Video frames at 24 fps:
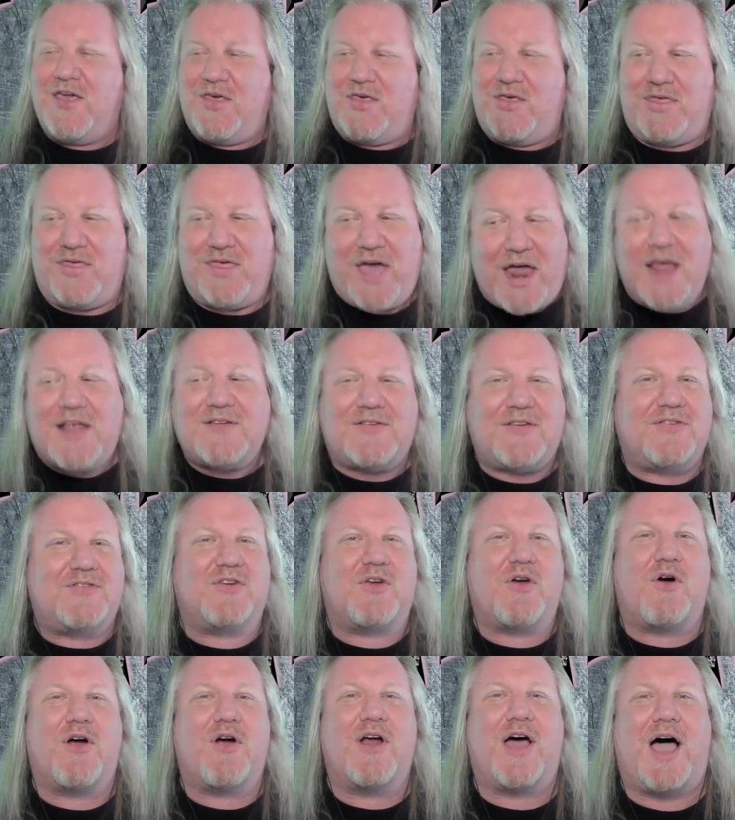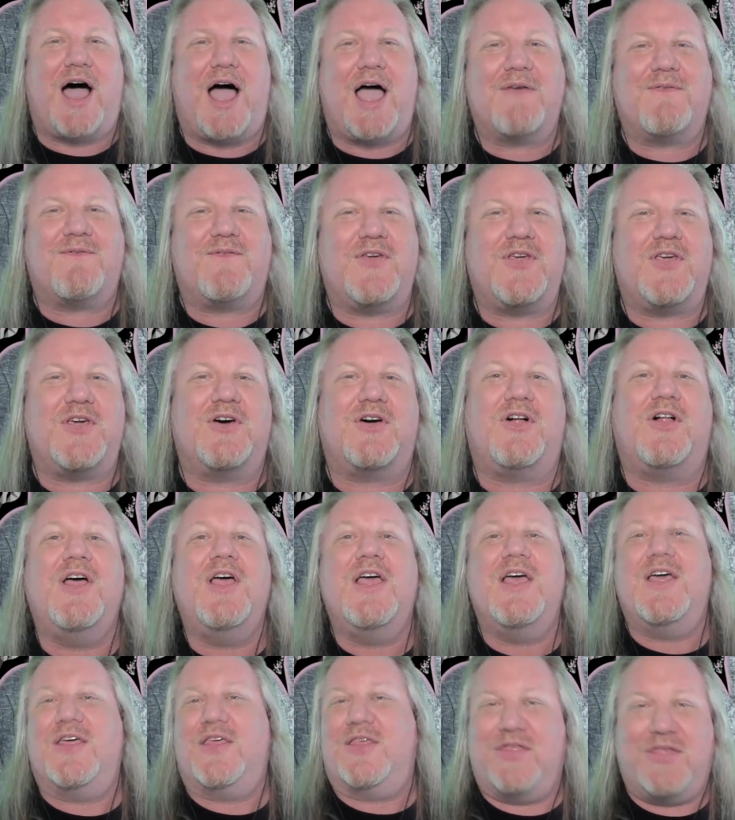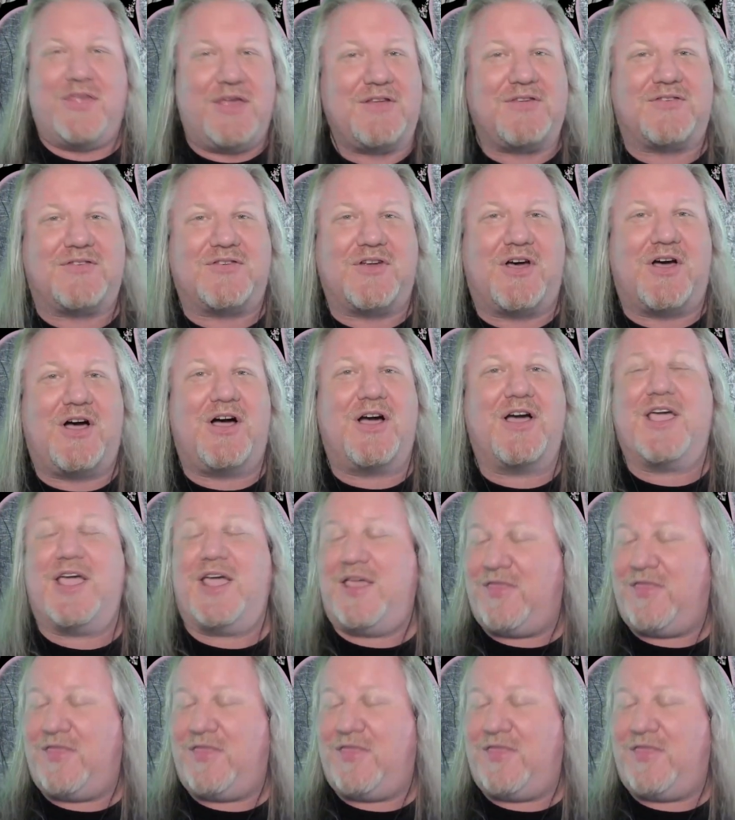That is the score I feel this song